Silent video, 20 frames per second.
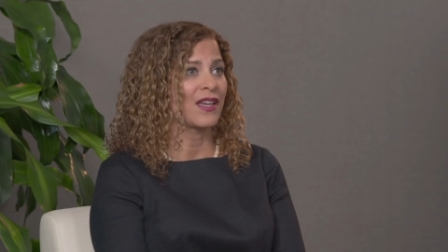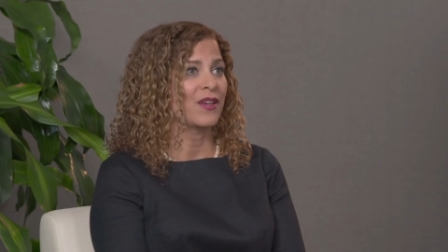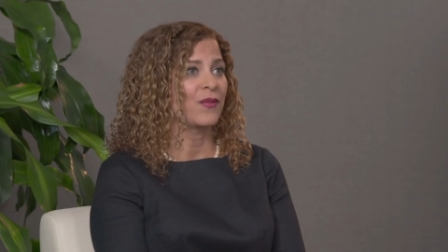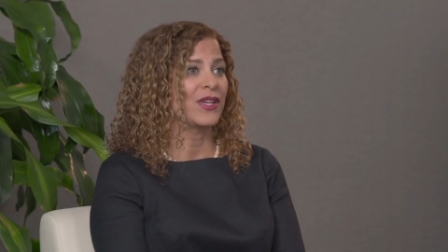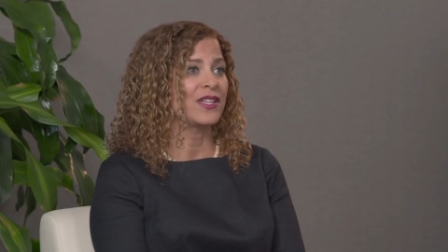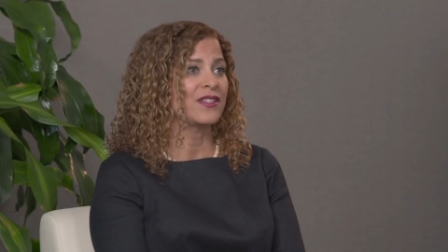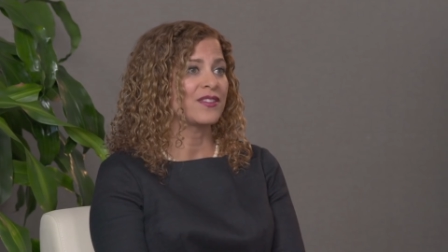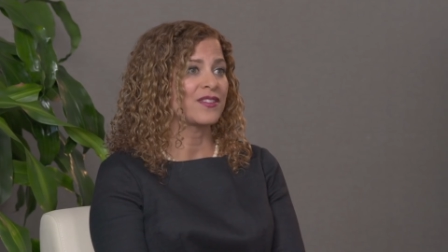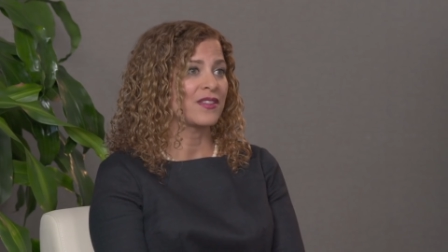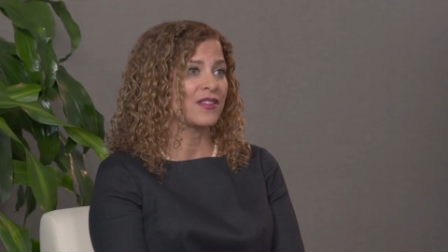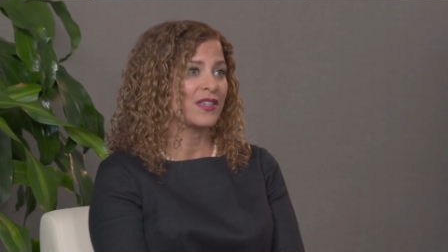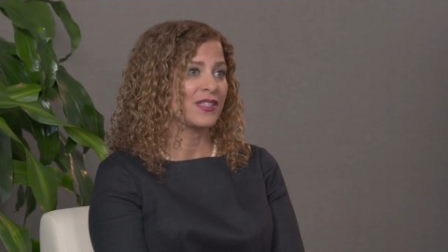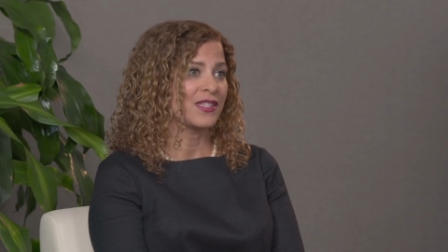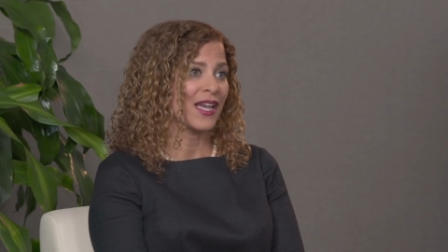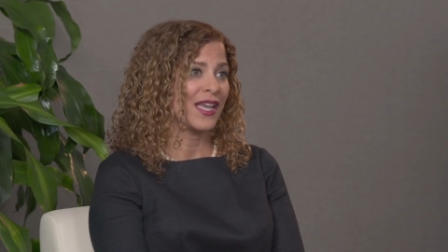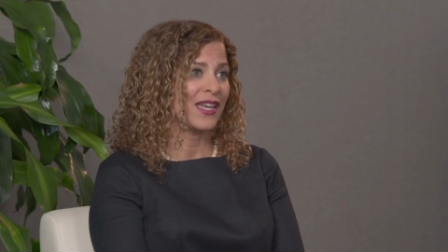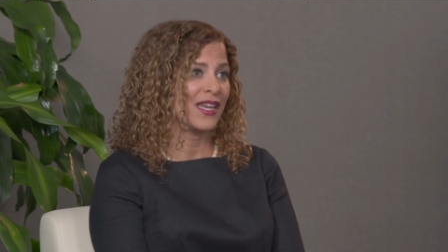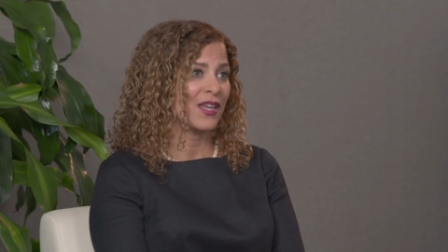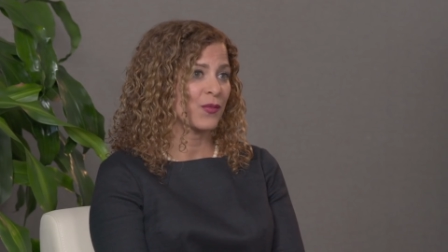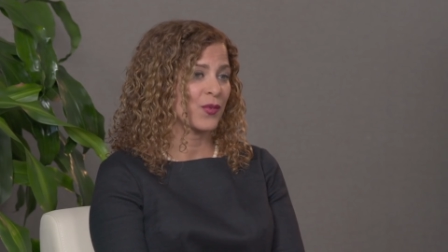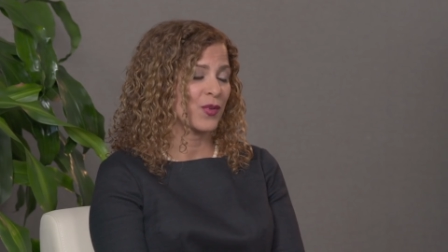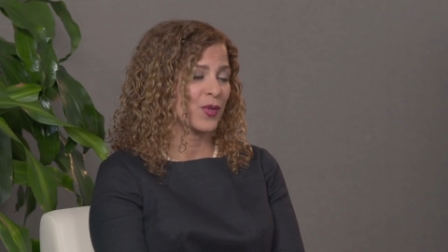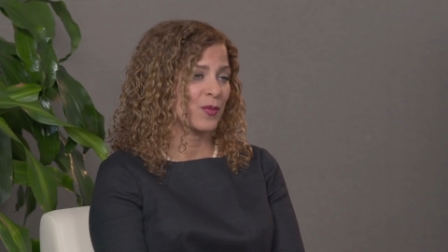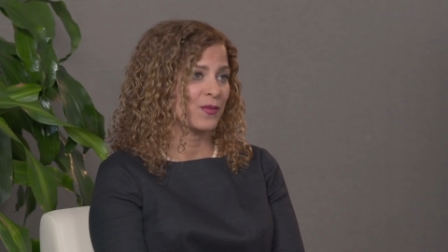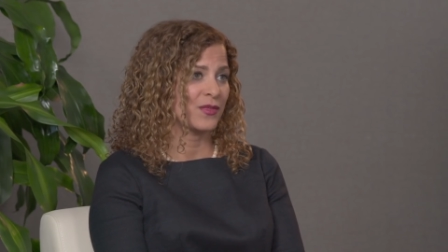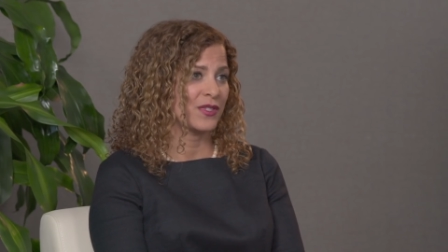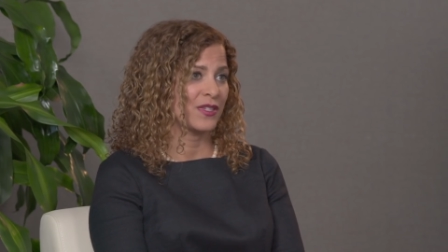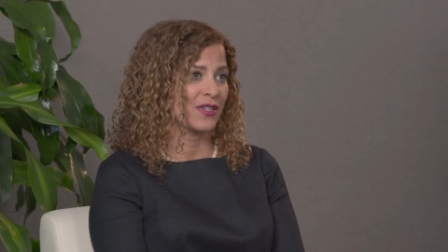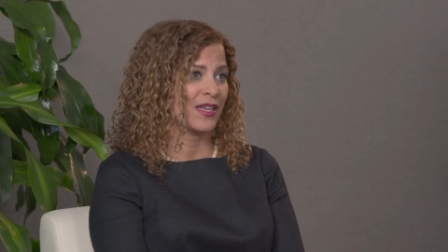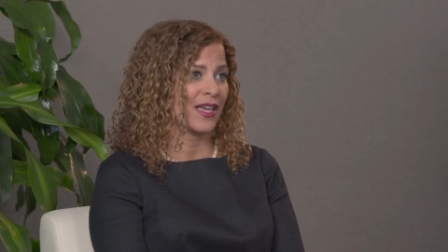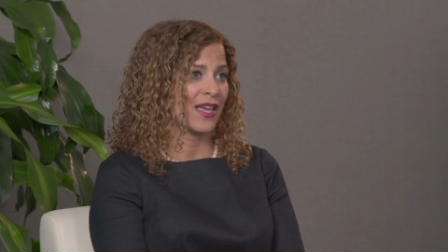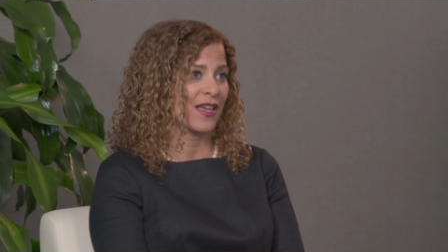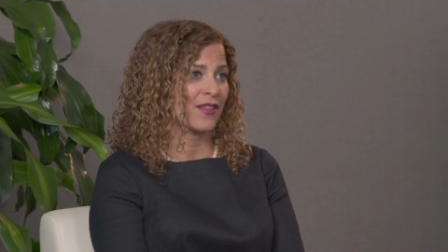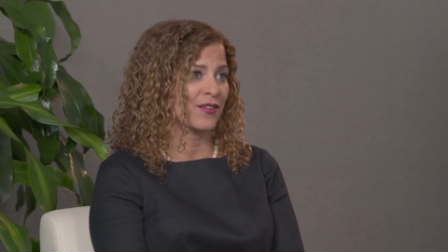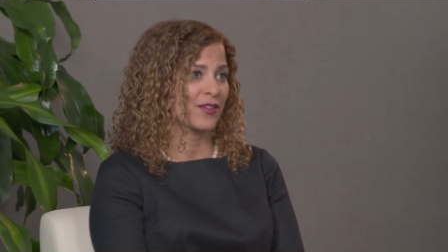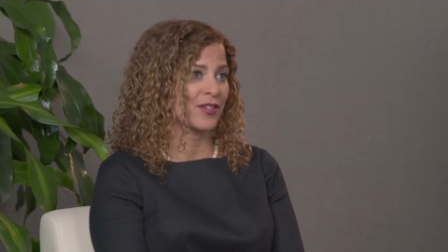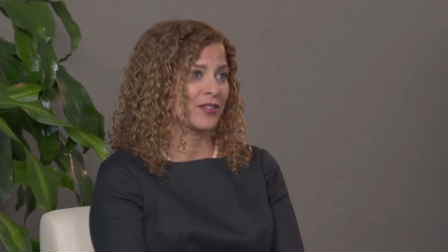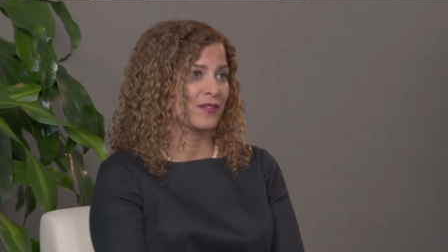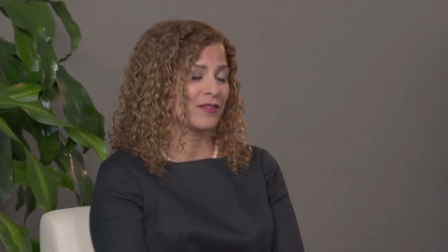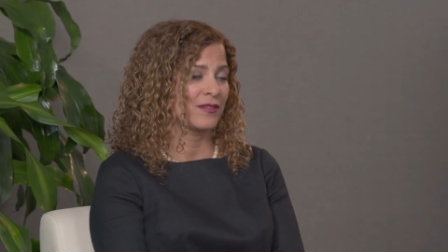I went into the dining room to
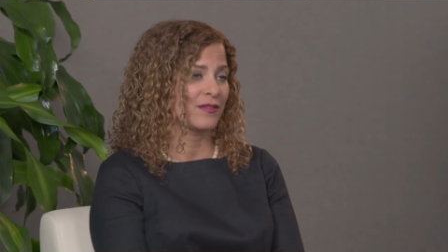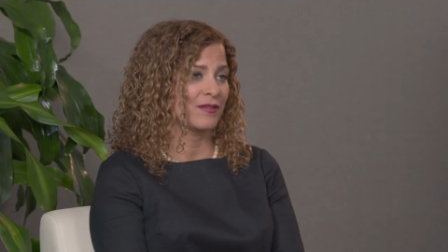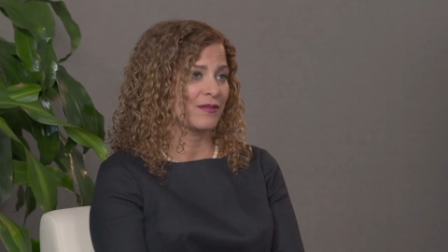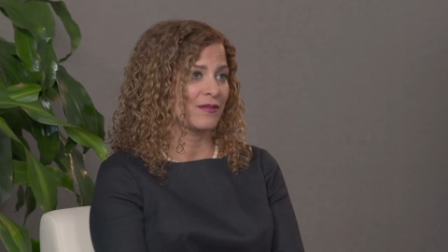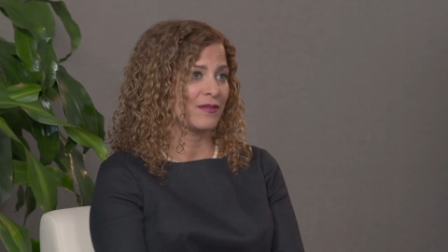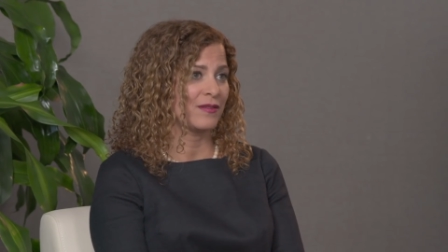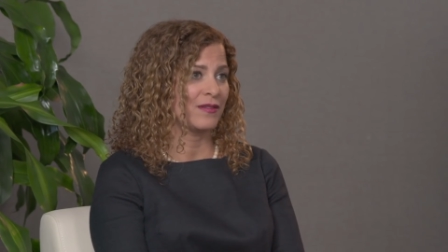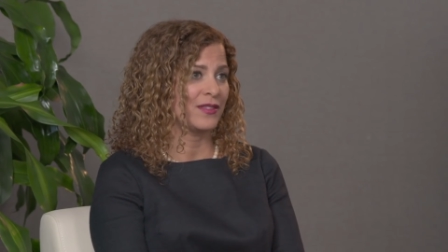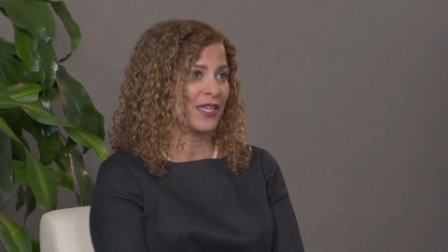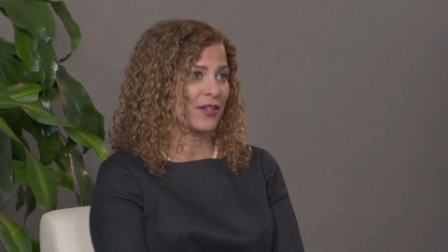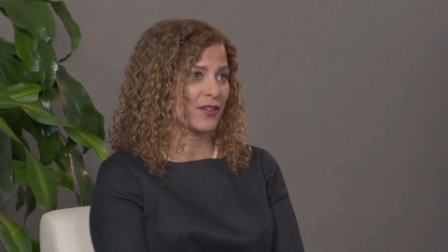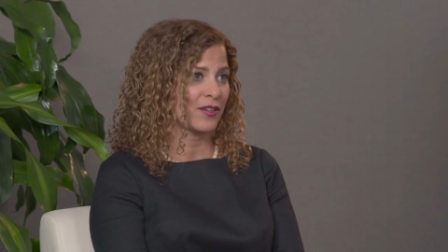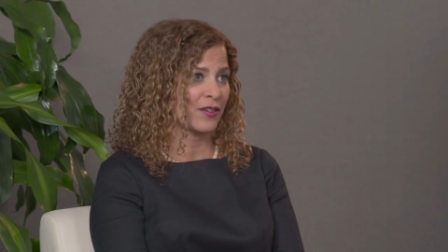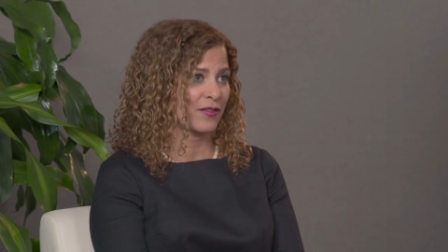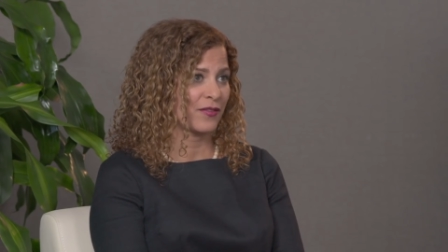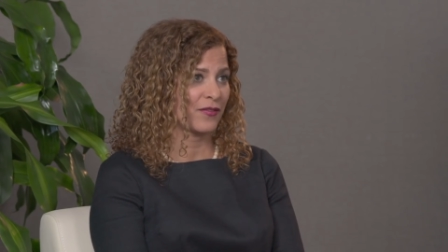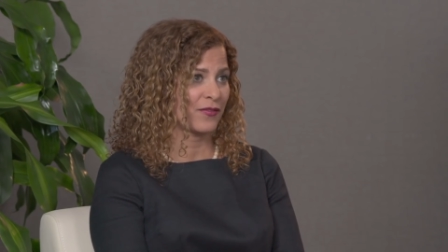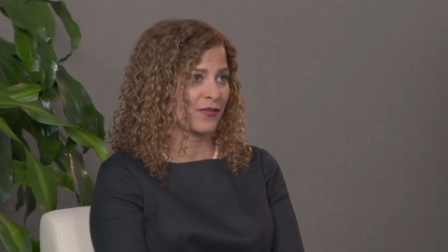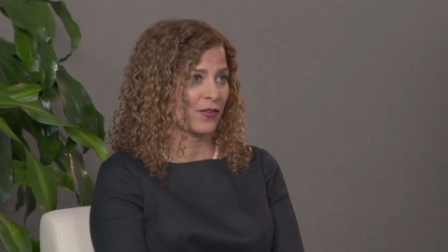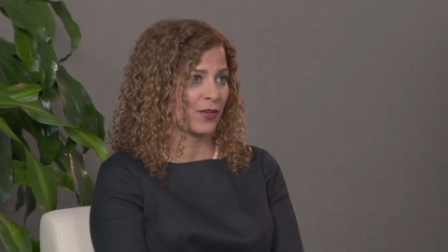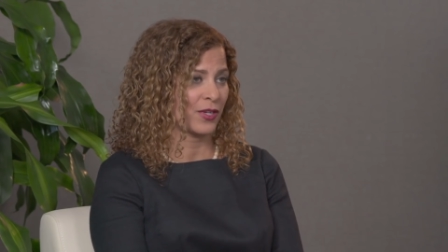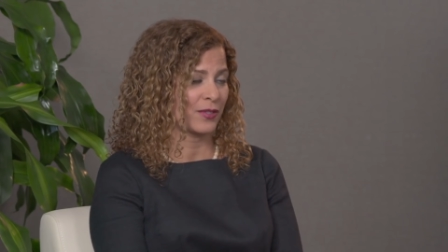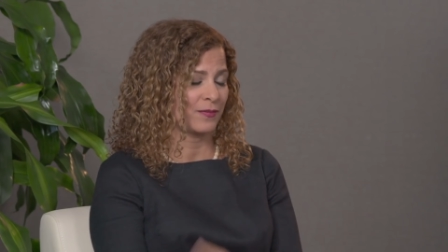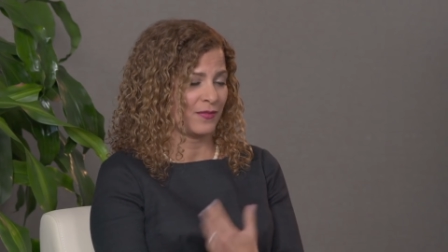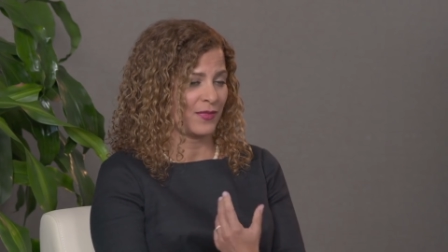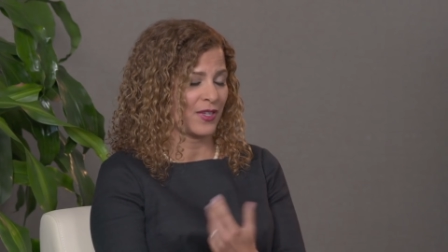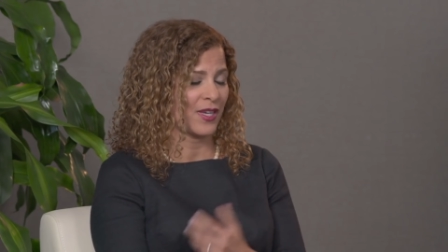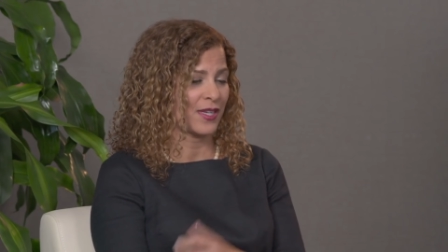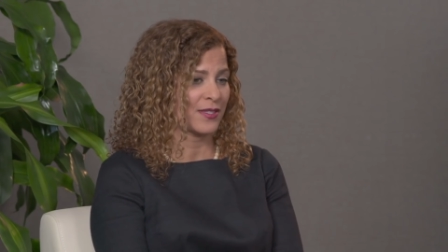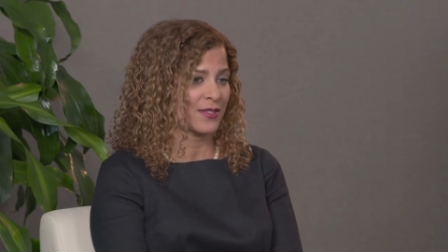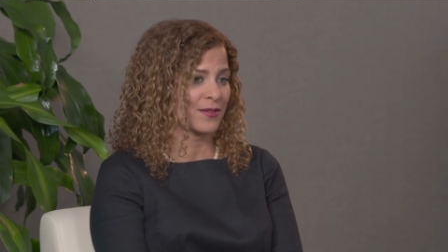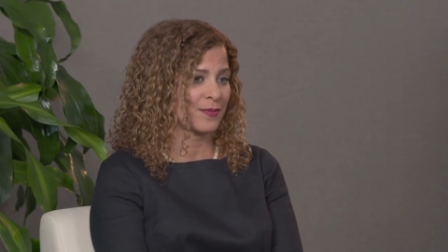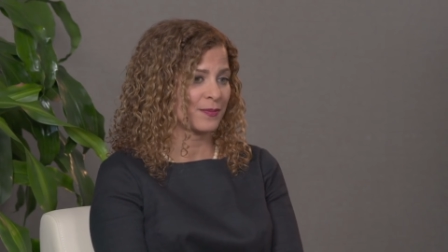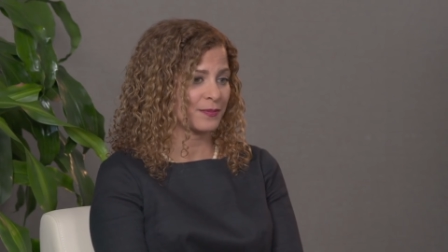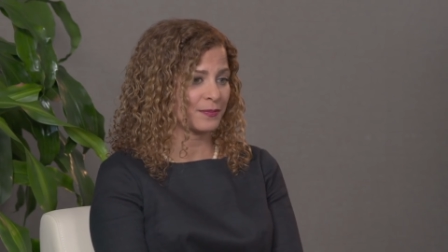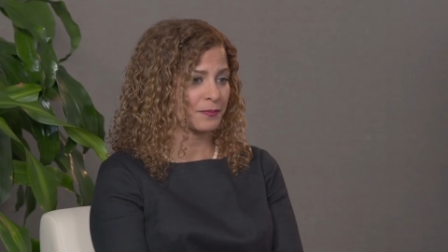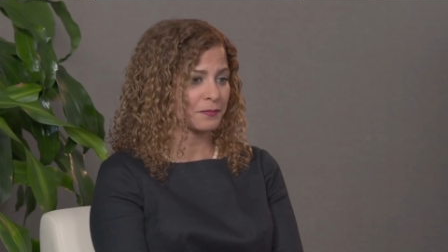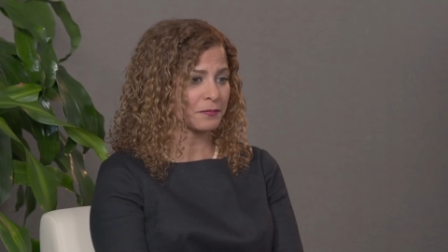gather dinner for us.